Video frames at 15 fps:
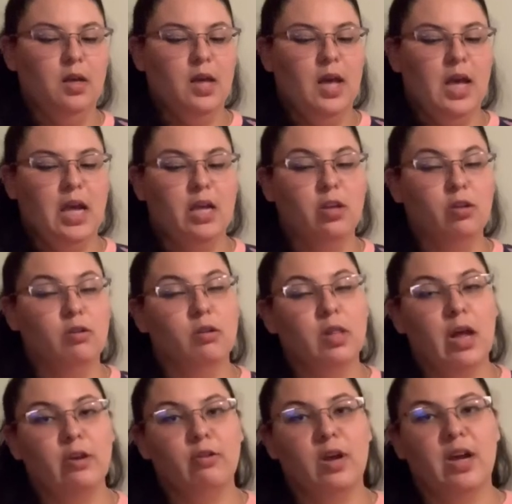A
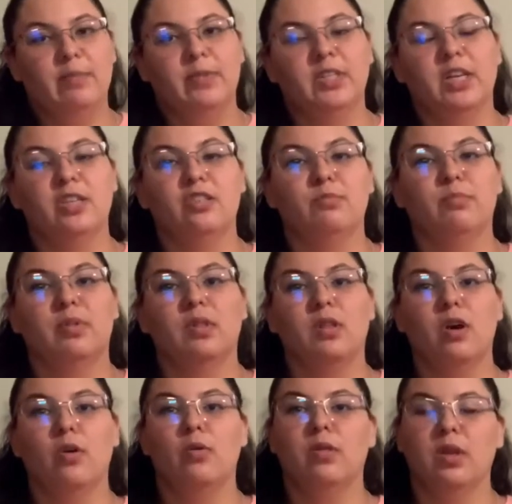unilateral amputation
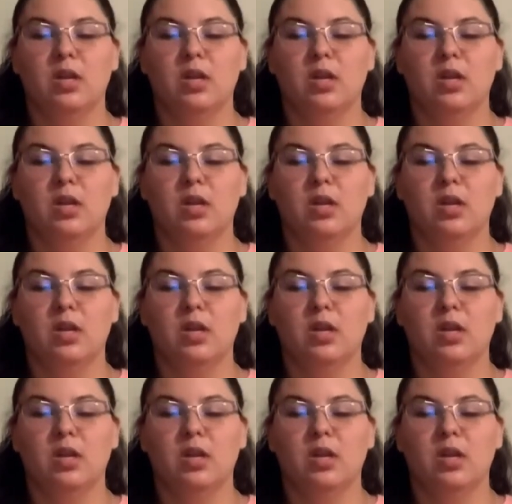below the